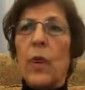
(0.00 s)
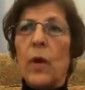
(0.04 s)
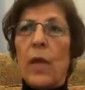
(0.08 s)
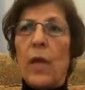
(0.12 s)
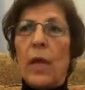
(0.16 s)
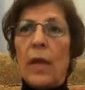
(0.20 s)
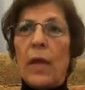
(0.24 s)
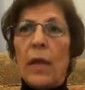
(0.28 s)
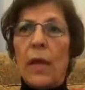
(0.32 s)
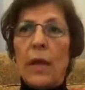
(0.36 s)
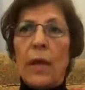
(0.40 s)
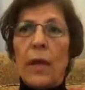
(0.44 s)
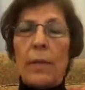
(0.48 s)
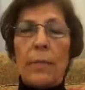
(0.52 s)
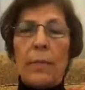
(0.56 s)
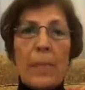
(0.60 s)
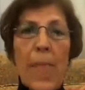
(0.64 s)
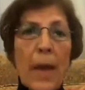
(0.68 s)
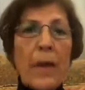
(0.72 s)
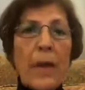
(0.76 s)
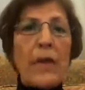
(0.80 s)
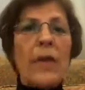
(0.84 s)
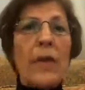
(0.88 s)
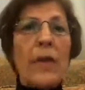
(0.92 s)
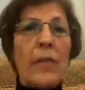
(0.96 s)
a lot of
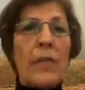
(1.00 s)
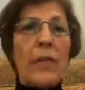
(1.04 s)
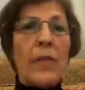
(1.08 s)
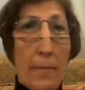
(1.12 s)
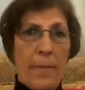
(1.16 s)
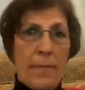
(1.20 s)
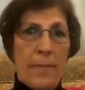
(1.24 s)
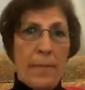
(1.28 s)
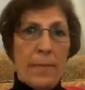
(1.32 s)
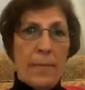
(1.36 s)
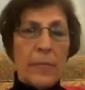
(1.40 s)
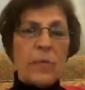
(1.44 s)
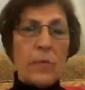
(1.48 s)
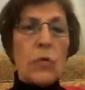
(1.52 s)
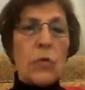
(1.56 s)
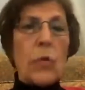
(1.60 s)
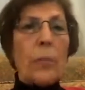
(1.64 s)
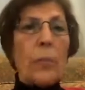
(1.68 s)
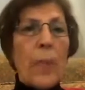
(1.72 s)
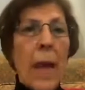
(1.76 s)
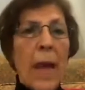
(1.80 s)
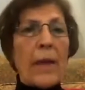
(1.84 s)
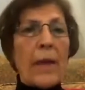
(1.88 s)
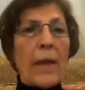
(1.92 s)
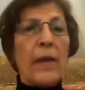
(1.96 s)
scandals them,
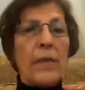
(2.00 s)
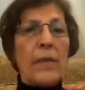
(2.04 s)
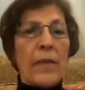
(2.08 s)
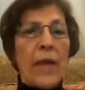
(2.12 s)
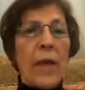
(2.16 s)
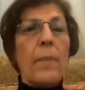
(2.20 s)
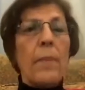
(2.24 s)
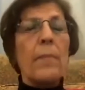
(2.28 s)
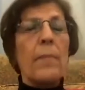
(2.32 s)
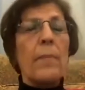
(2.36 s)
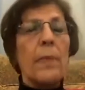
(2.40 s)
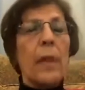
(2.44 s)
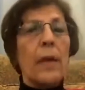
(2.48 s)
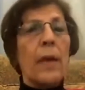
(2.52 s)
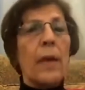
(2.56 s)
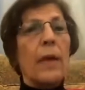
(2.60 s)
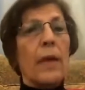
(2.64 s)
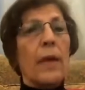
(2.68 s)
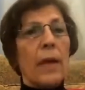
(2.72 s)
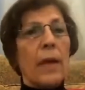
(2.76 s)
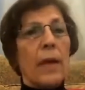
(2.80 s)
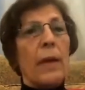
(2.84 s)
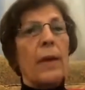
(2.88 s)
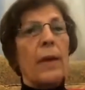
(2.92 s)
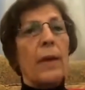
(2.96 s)
affiliated with these
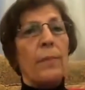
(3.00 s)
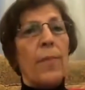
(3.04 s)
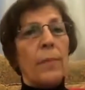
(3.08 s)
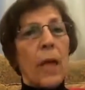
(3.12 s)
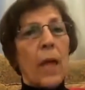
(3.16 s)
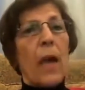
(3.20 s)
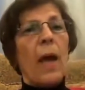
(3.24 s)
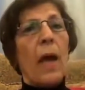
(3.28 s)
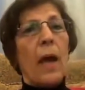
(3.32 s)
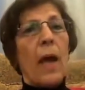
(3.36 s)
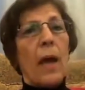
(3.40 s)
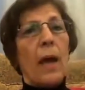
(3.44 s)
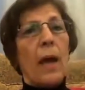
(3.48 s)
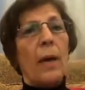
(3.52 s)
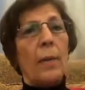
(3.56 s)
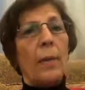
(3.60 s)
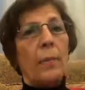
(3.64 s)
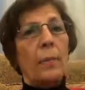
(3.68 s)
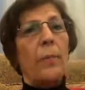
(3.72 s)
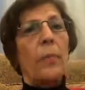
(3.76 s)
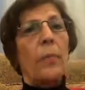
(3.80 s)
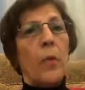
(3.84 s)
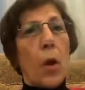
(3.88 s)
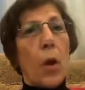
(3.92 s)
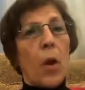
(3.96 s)
cases, uh, with a uh, lot of
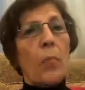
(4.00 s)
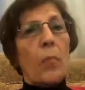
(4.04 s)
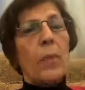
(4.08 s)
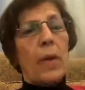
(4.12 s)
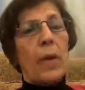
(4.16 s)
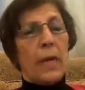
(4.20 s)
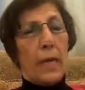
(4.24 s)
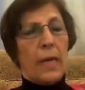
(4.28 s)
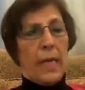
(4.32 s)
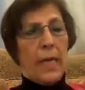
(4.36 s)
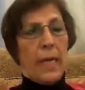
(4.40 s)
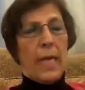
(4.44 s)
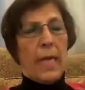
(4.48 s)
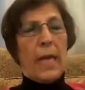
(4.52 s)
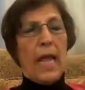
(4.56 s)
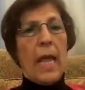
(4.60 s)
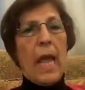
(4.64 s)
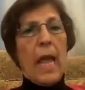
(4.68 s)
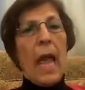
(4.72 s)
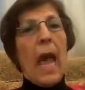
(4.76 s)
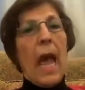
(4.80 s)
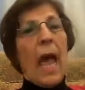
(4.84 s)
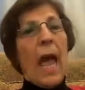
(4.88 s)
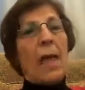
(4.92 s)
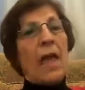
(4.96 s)
them being
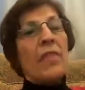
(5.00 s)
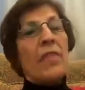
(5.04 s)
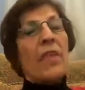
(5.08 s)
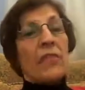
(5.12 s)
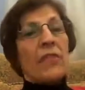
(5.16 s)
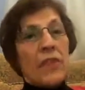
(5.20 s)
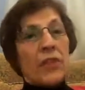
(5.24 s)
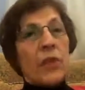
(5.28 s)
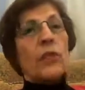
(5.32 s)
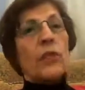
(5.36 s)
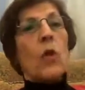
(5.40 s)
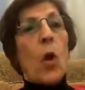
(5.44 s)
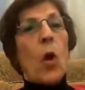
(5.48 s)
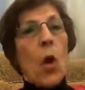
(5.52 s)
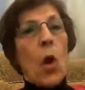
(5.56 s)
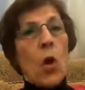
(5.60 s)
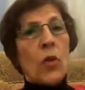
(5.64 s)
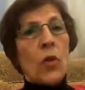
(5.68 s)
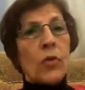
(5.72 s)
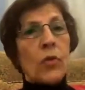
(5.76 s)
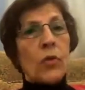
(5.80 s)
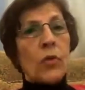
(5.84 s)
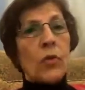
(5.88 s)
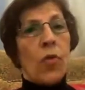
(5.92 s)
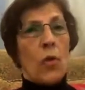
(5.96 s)
uh, organ
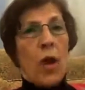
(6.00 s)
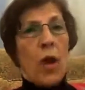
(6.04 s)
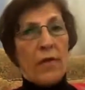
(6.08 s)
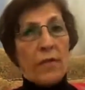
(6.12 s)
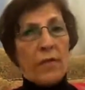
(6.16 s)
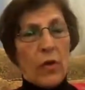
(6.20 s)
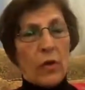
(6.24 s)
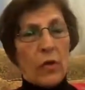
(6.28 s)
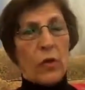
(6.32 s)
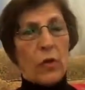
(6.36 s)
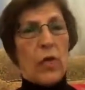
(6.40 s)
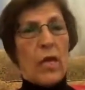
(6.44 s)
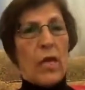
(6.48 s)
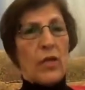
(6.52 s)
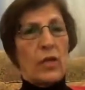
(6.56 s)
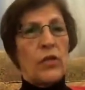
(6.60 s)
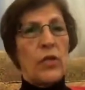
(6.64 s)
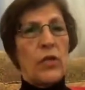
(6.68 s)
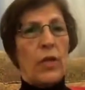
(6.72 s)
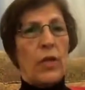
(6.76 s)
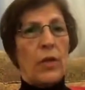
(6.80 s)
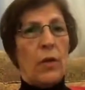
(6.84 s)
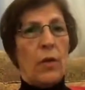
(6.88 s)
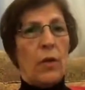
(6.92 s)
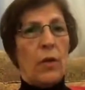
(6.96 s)
trafficking by the Israeli related.
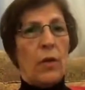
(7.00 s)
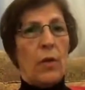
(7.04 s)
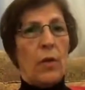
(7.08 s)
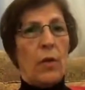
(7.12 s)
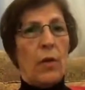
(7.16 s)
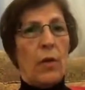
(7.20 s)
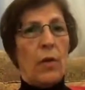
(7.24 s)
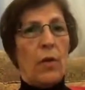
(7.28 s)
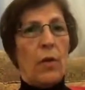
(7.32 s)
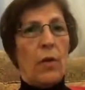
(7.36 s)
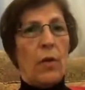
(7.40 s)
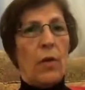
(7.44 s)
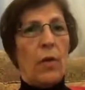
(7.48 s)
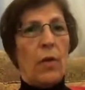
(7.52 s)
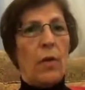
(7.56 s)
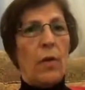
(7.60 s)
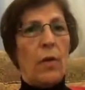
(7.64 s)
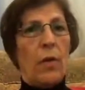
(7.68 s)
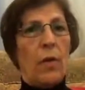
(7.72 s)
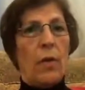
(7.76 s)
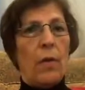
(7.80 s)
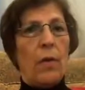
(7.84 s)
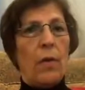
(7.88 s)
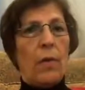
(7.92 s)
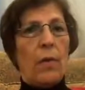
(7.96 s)
entity. But
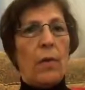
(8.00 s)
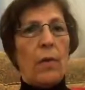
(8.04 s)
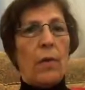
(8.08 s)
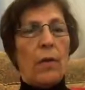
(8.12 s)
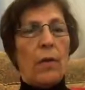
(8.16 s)
th these